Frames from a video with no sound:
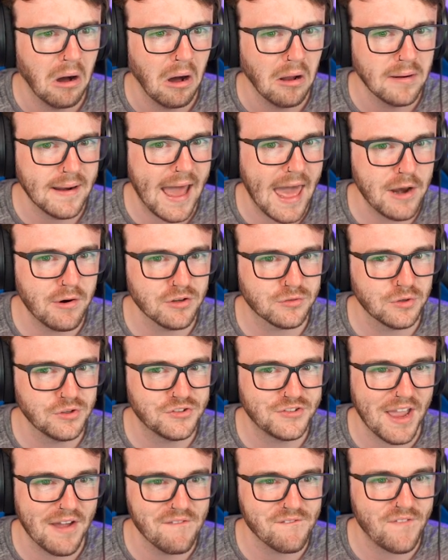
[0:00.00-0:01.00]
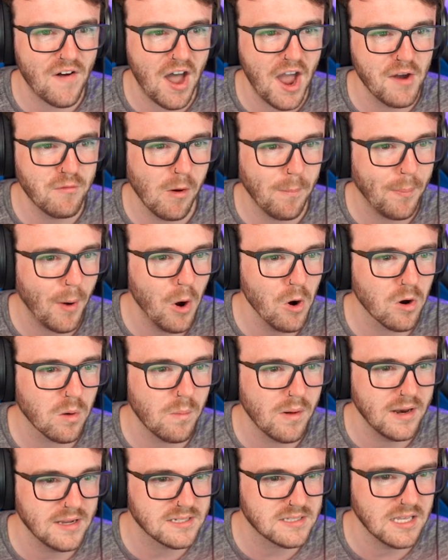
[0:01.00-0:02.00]
Landorus was Gen 5. What
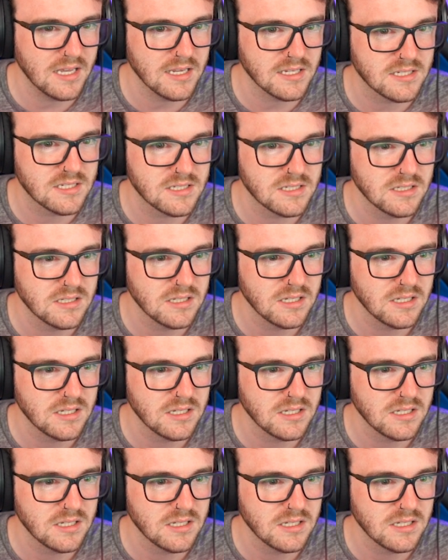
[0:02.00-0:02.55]
Pokemon is this?